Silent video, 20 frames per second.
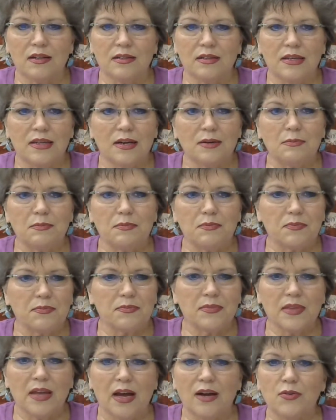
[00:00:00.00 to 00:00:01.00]
Yep.
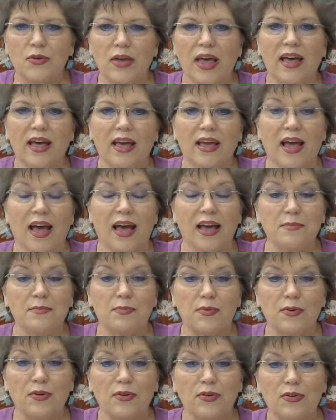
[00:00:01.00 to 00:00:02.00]
Okay.
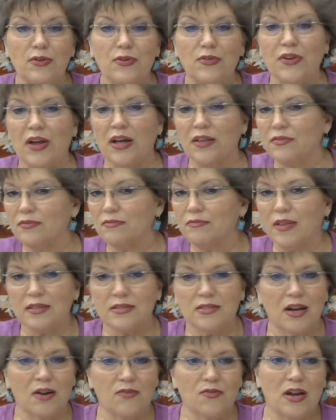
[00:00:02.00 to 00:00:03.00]
April,
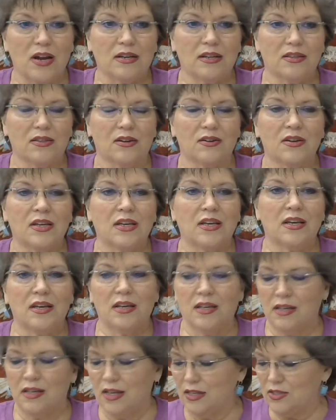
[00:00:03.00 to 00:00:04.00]
that's not right either.
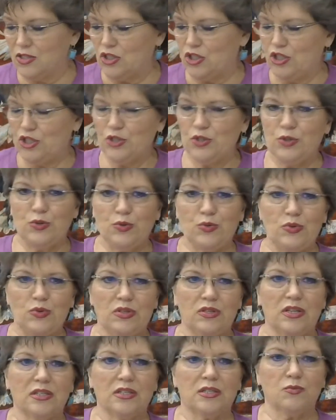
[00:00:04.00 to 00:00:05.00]
It's
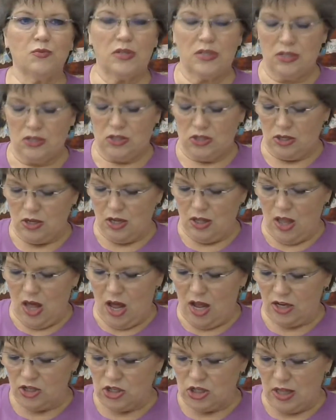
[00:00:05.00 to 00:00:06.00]
June. This one is the
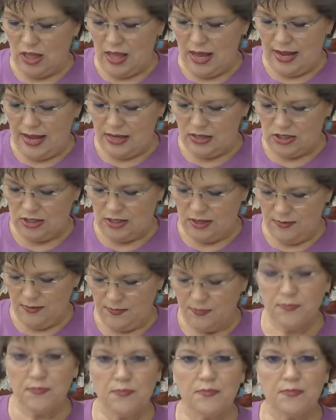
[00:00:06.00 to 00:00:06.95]
collage class.